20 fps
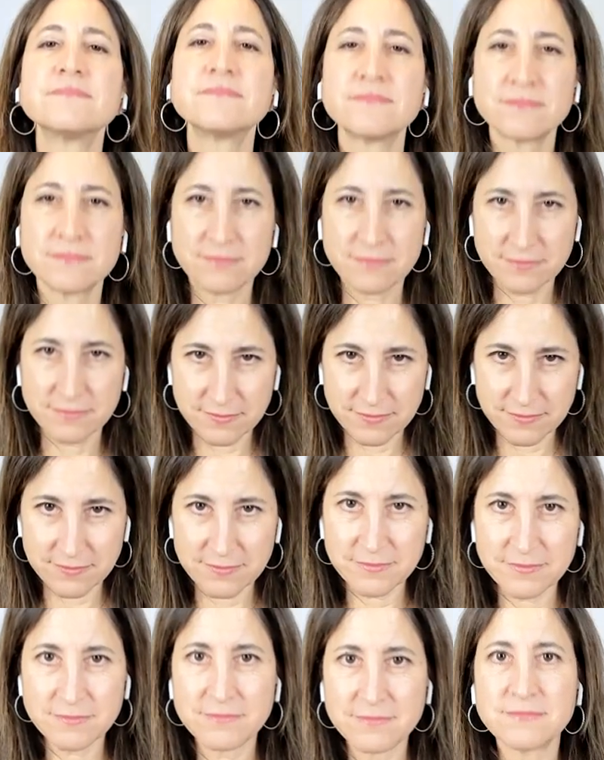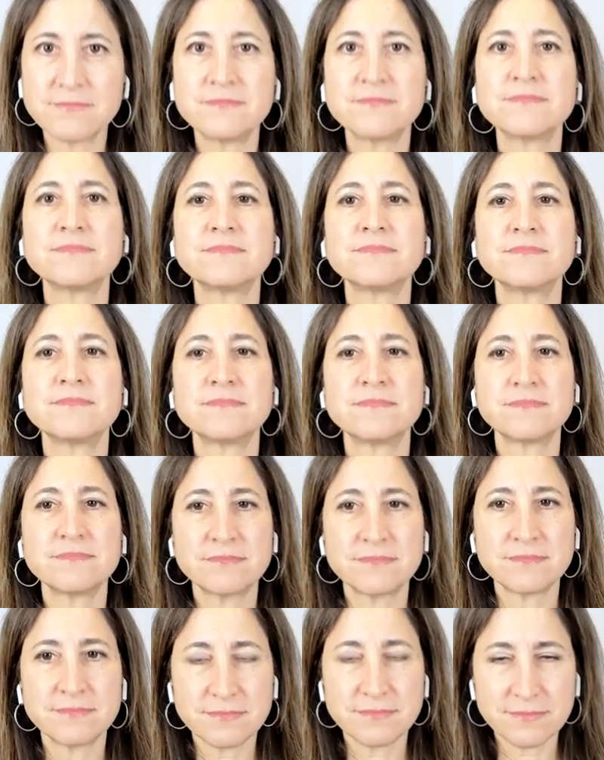
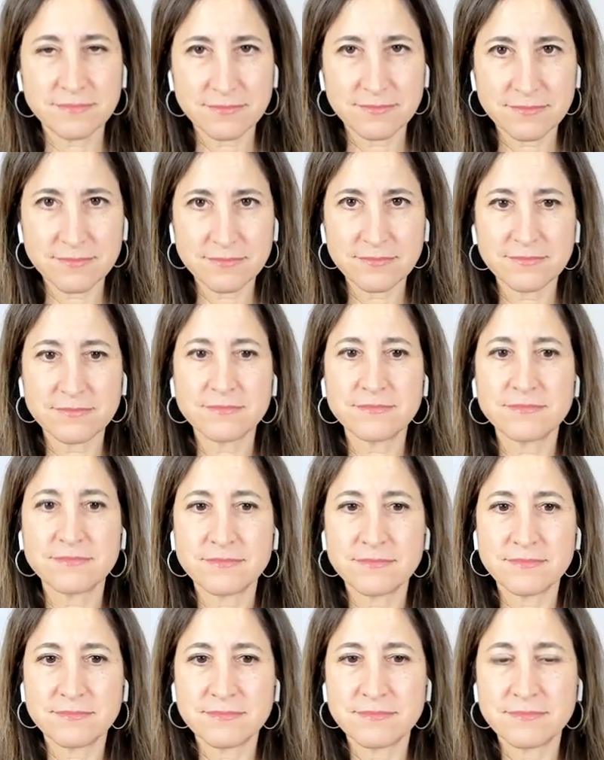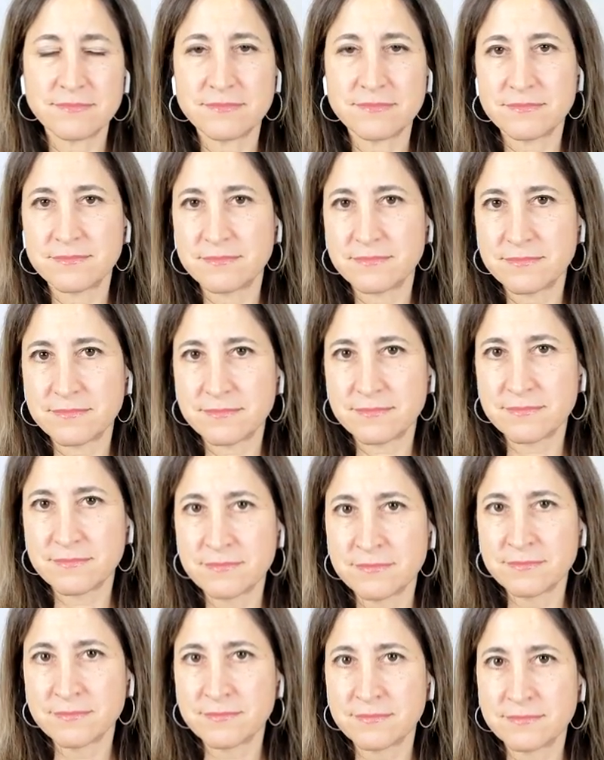
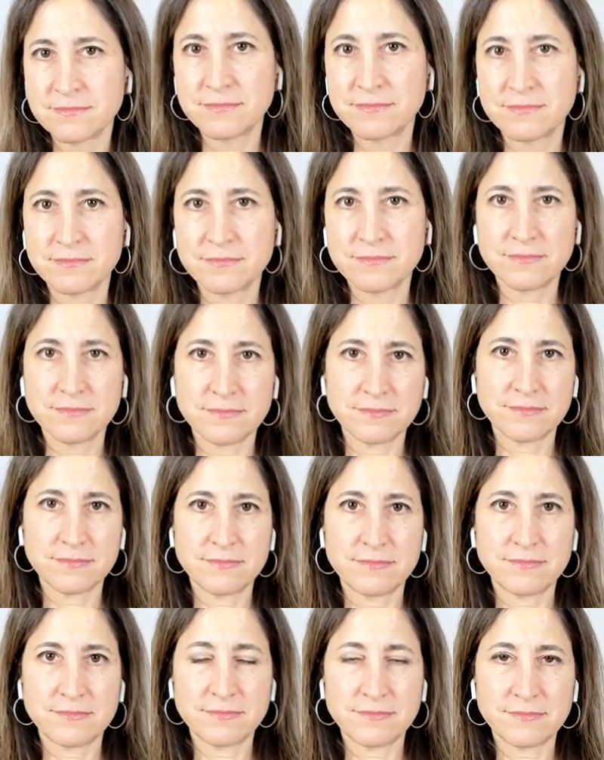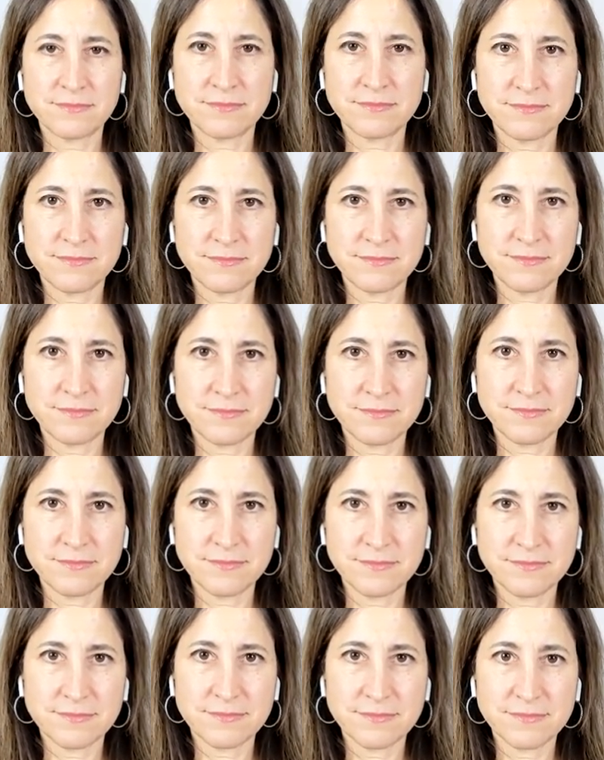
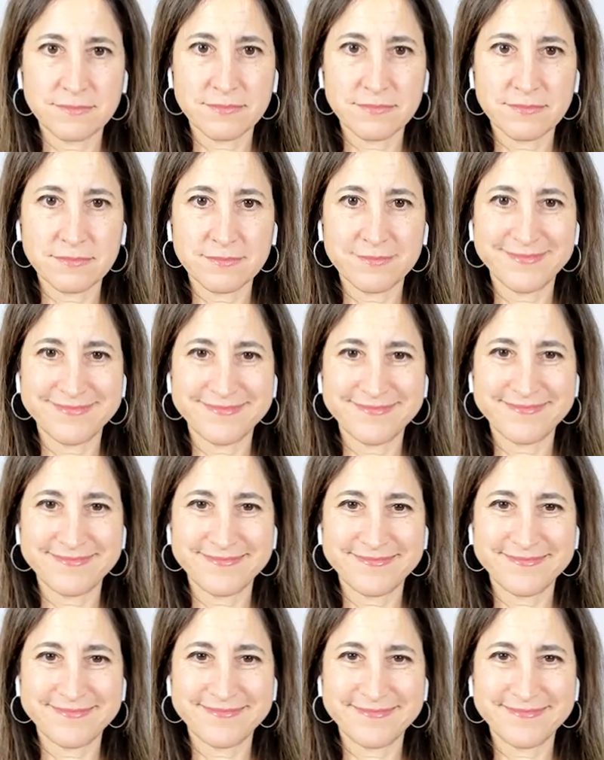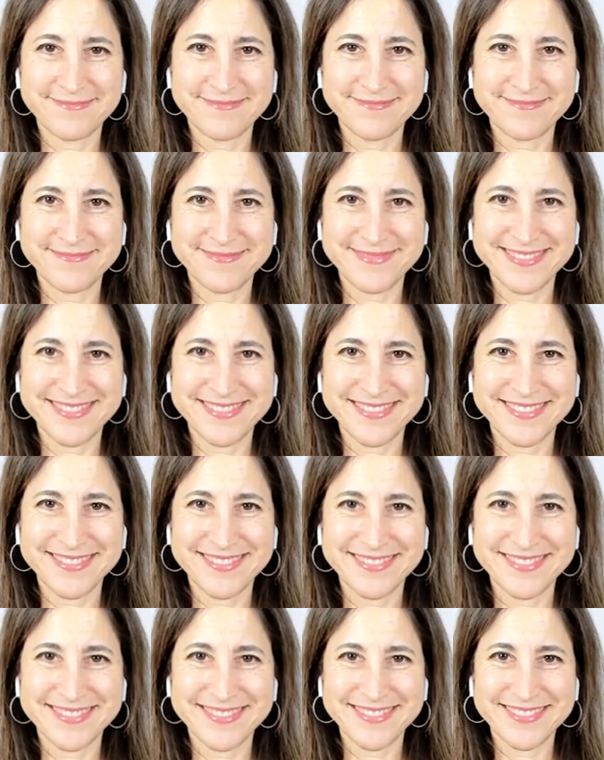
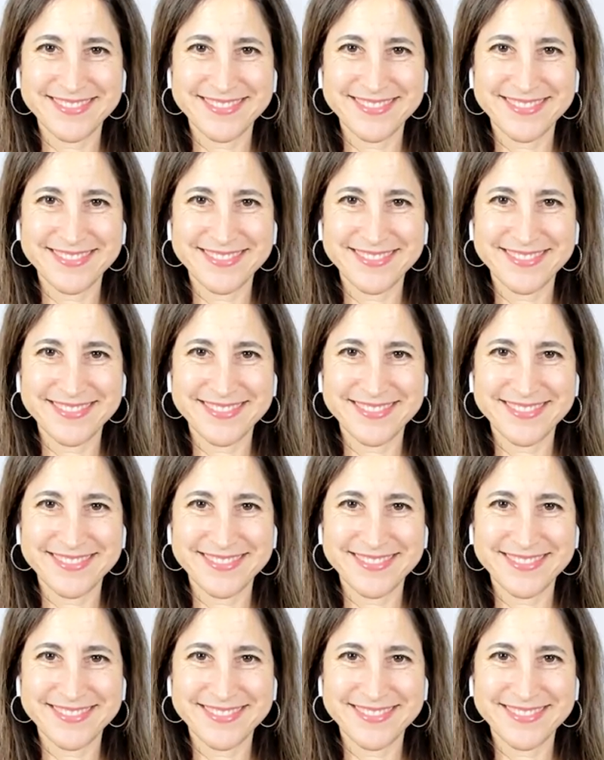The person shown says nothing.